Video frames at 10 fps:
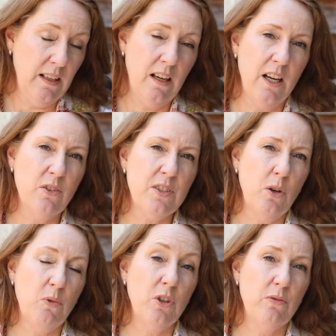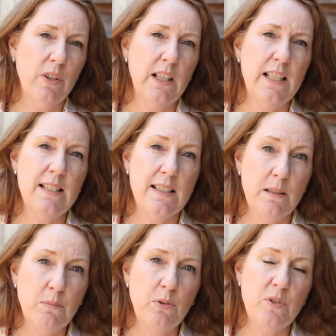I also wanted really
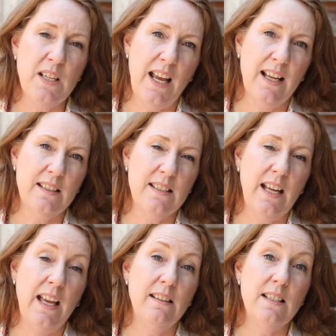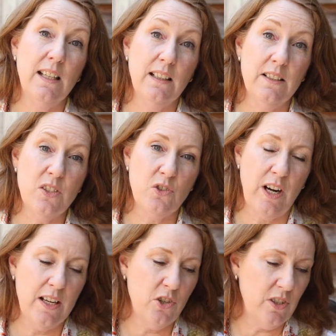simple text and
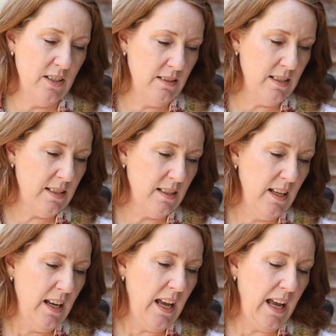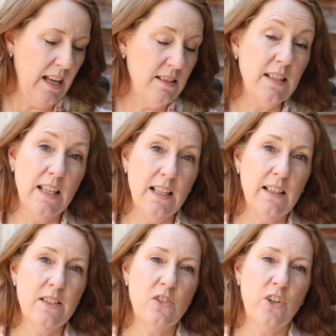illustrations, and the
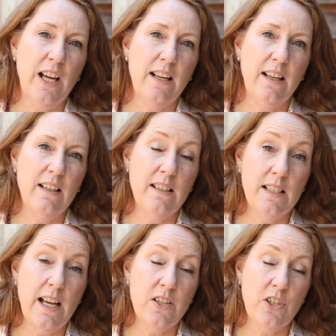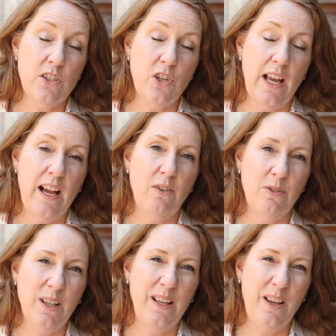illustrator Natasha Chow
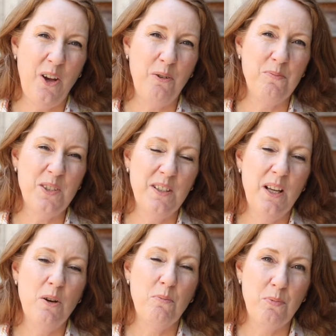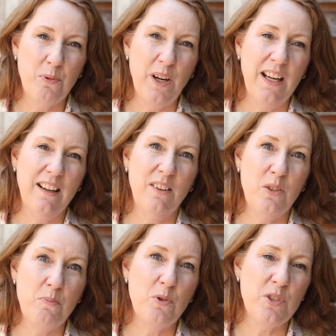really helped bring
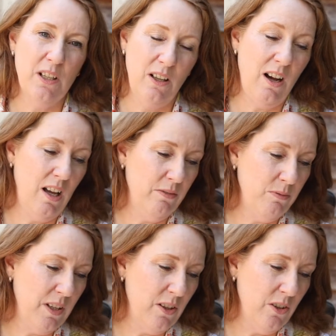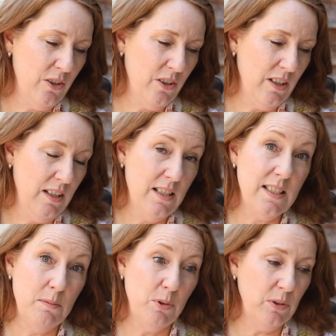the book to life with her
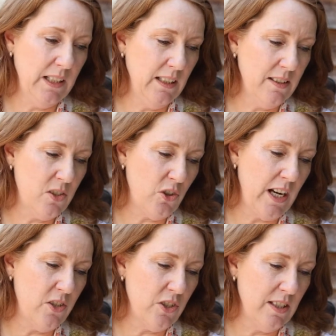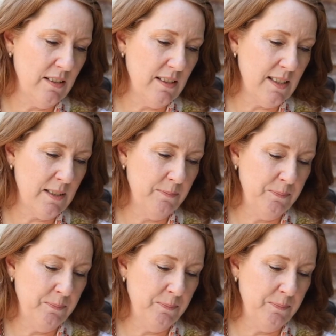simple illustrations.